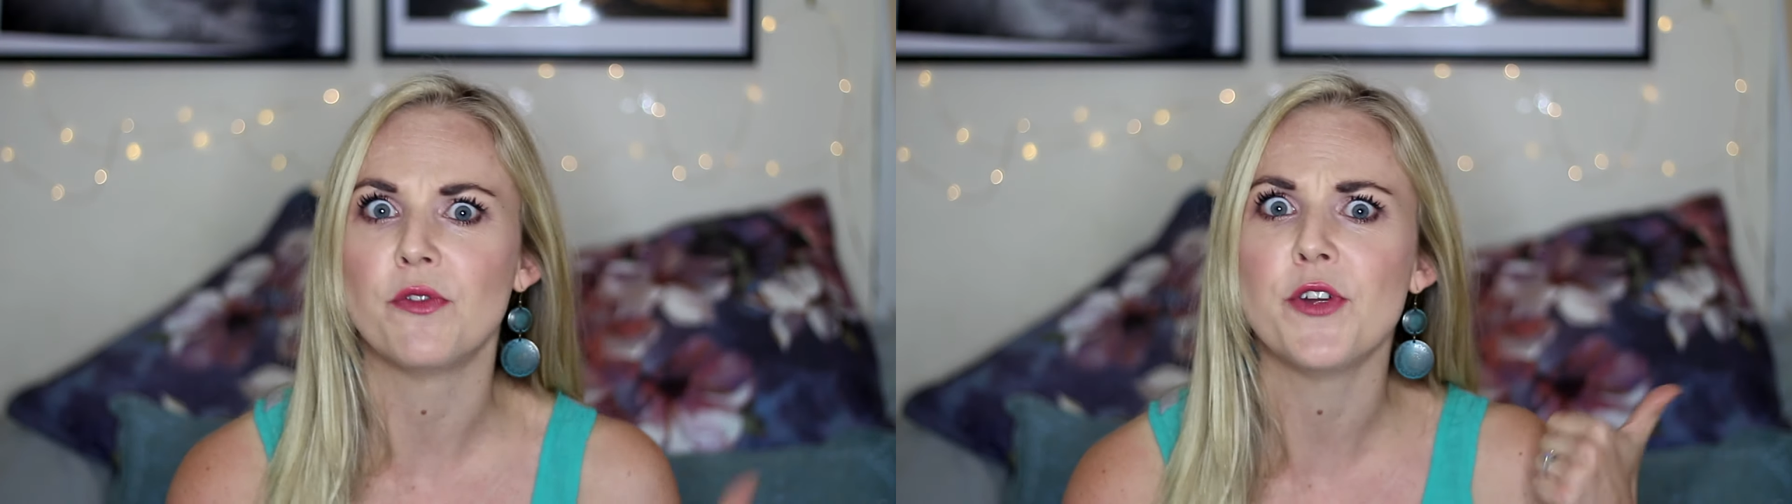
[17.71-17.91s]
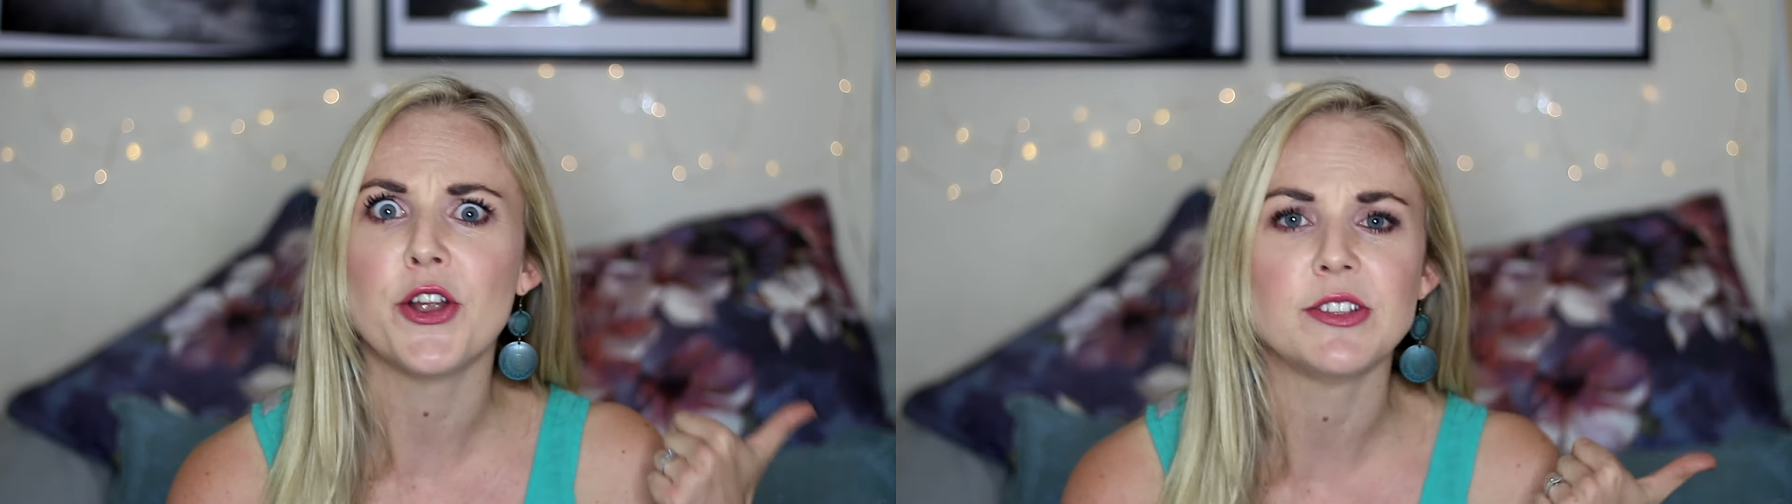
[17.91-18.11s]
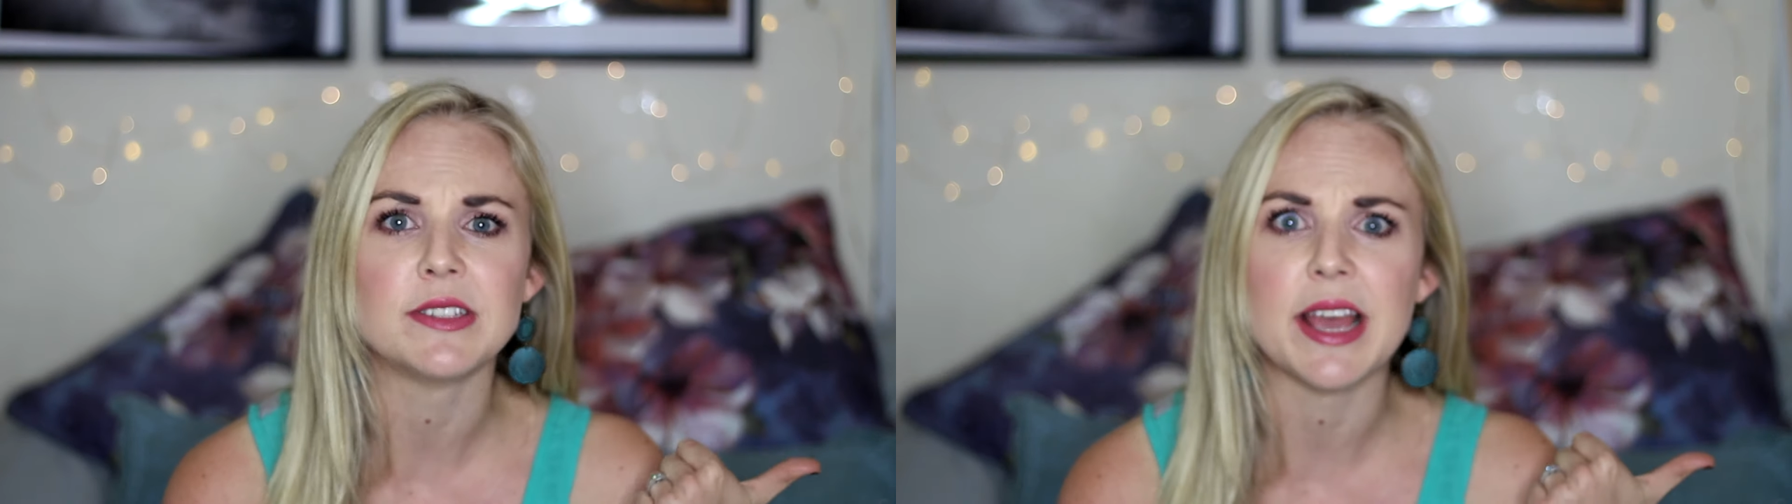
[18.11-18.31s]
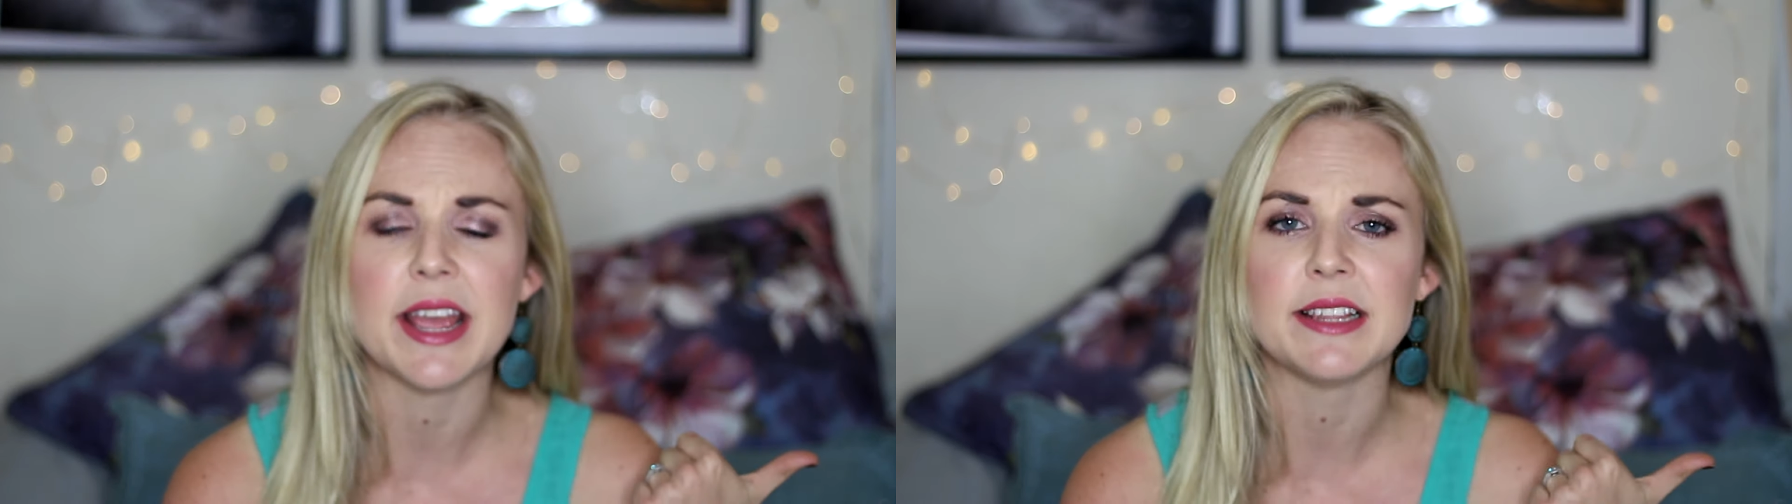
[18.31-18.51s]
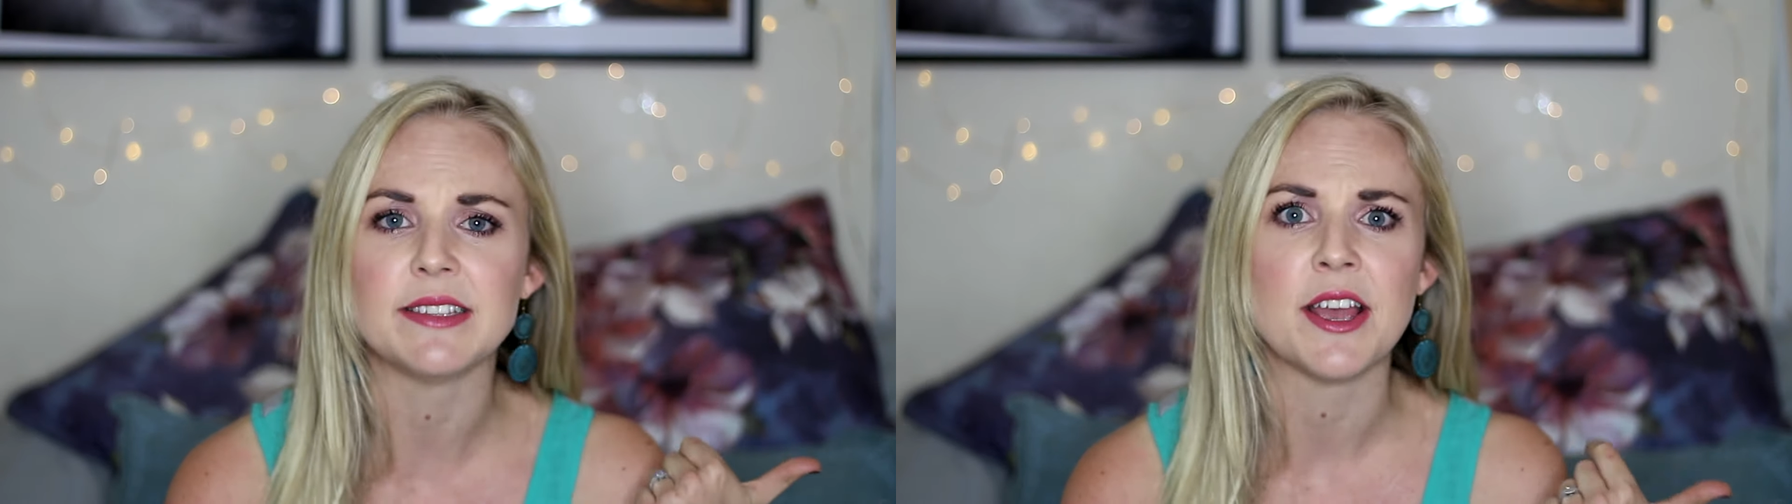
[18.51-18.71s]
first
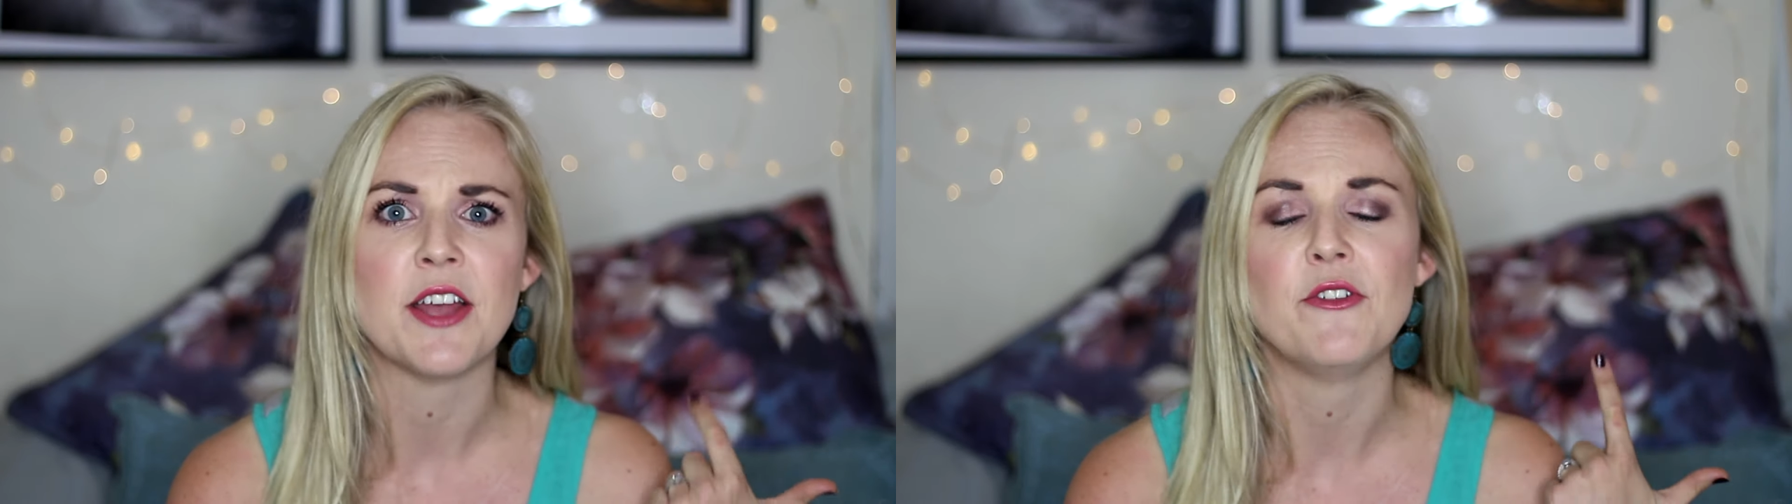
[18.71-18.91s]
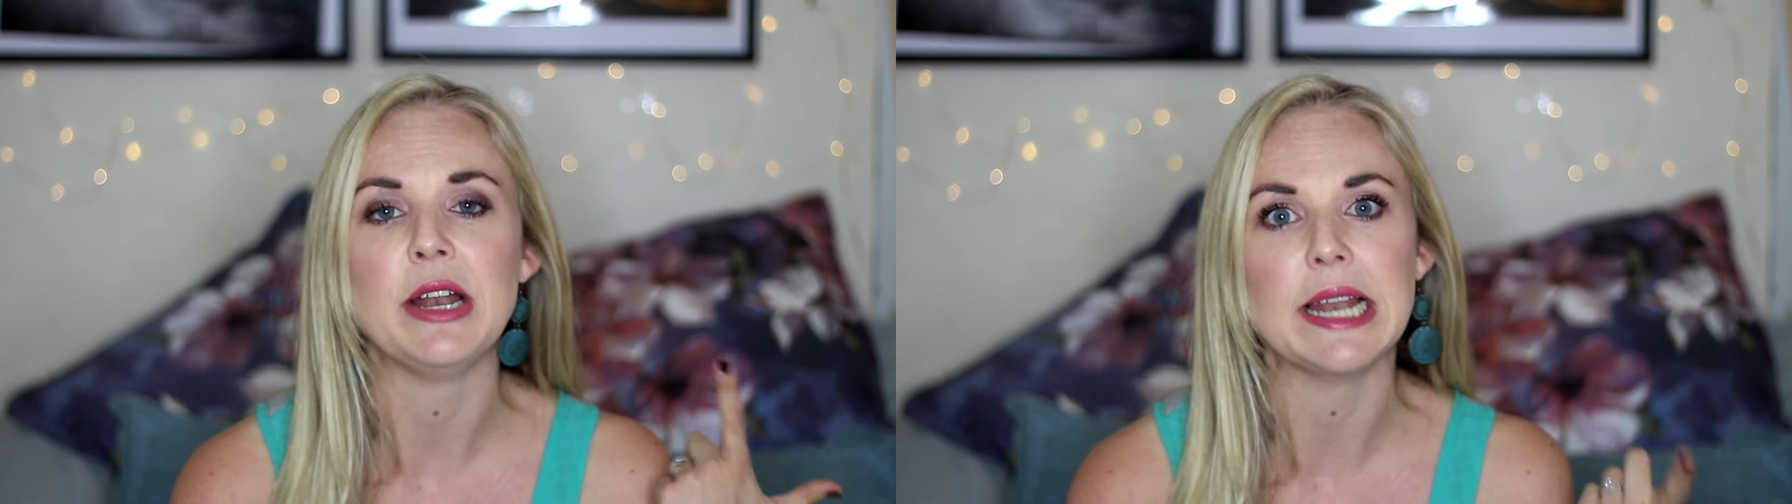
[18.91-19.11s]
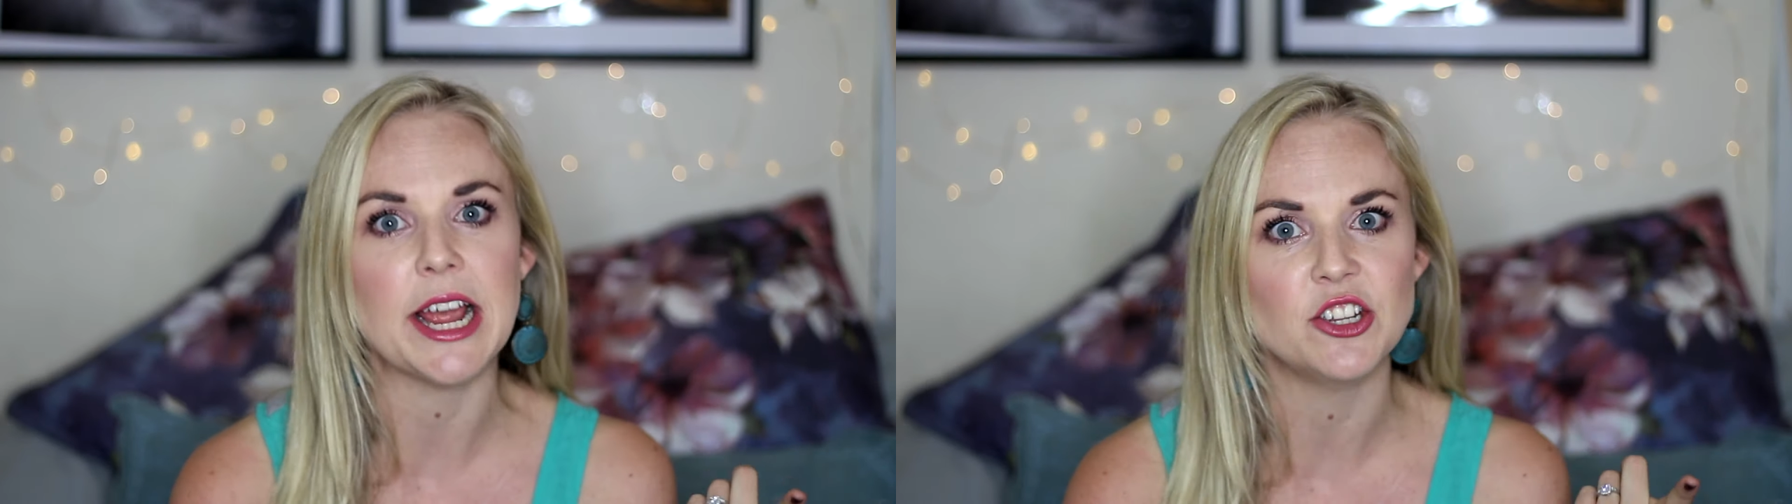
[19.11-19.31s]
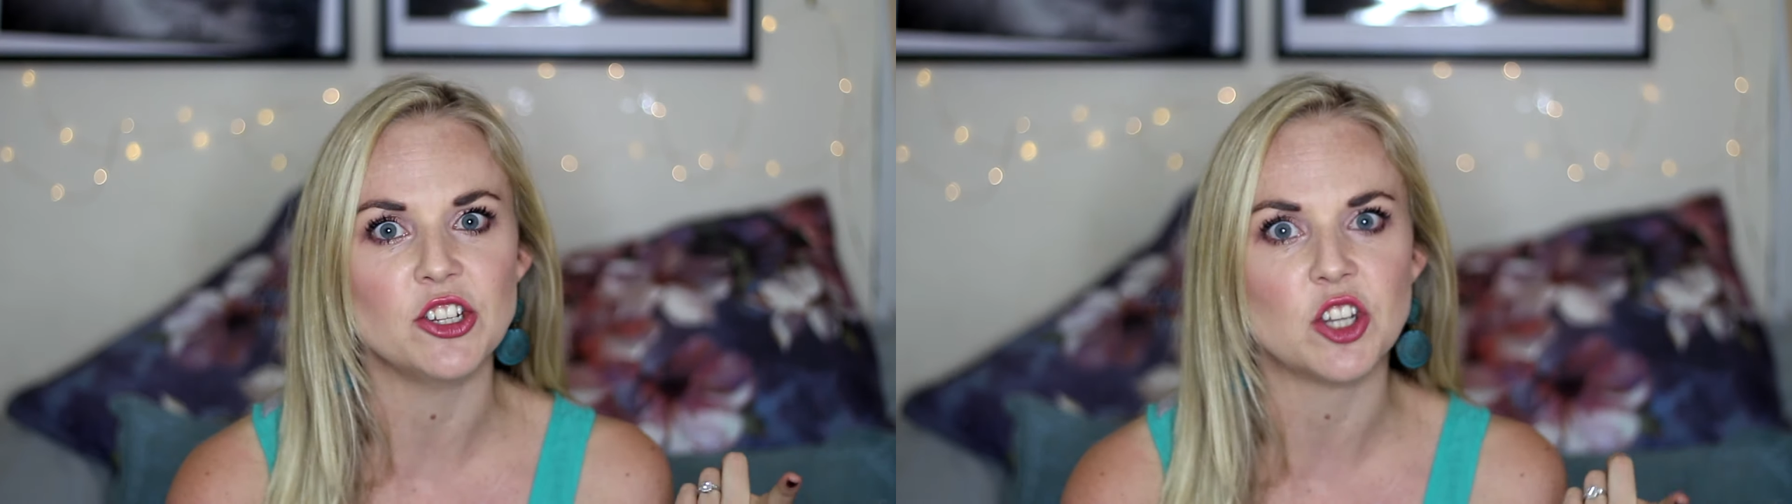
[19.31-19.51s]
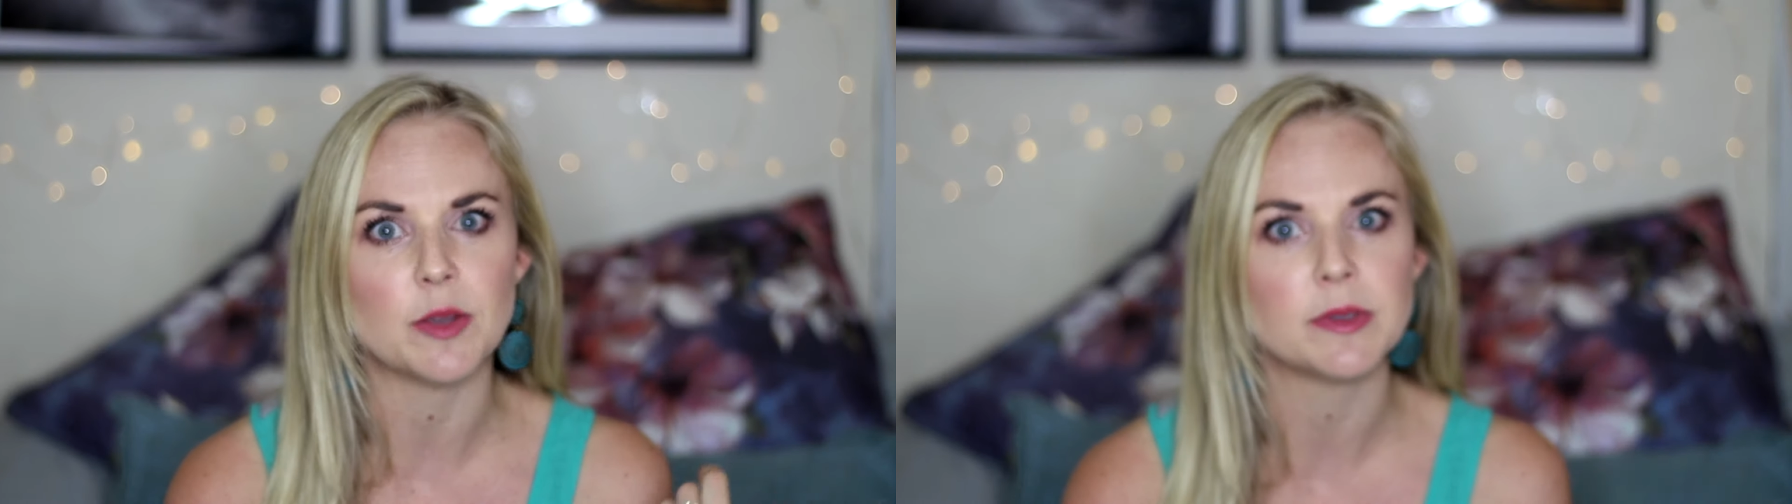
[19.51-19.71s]
dates,
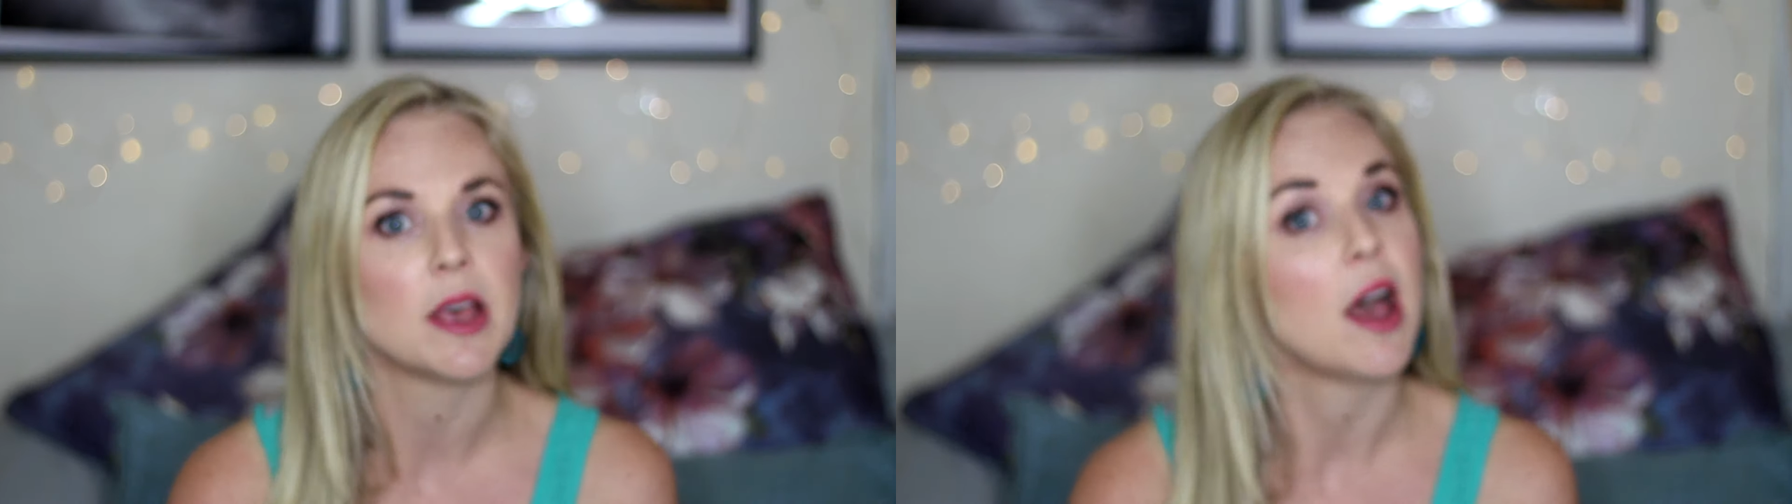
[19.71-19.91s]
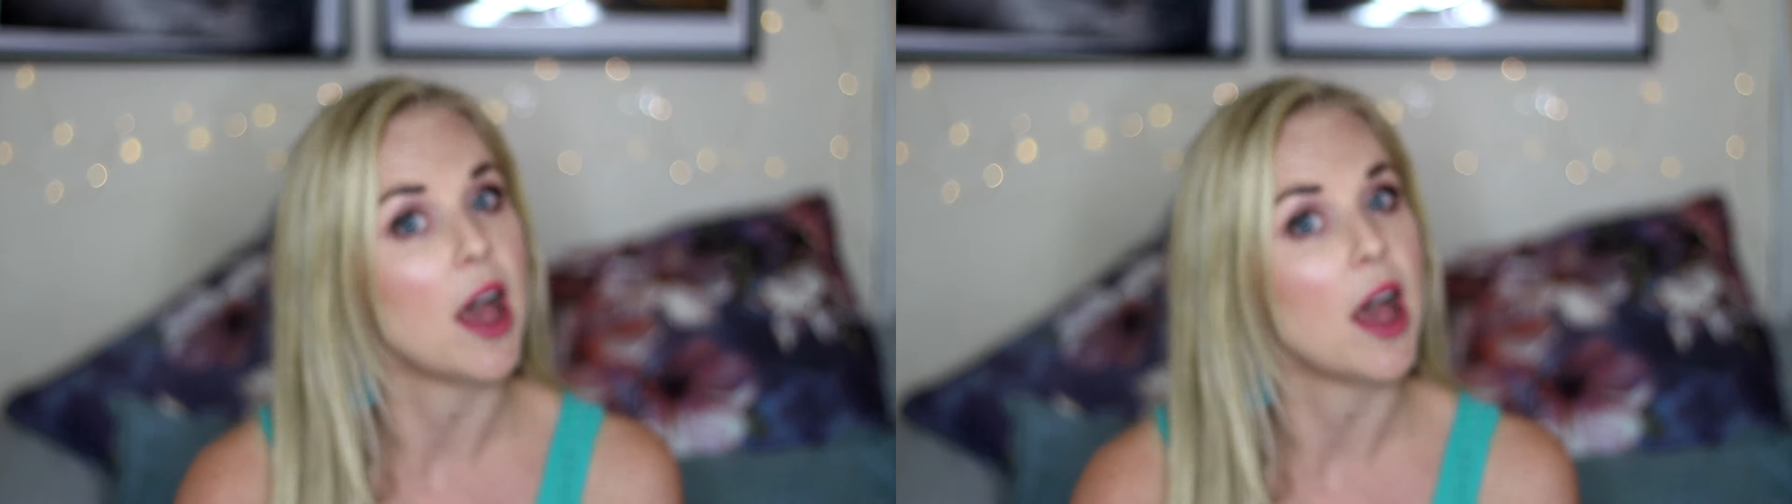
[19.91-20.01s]
relationships,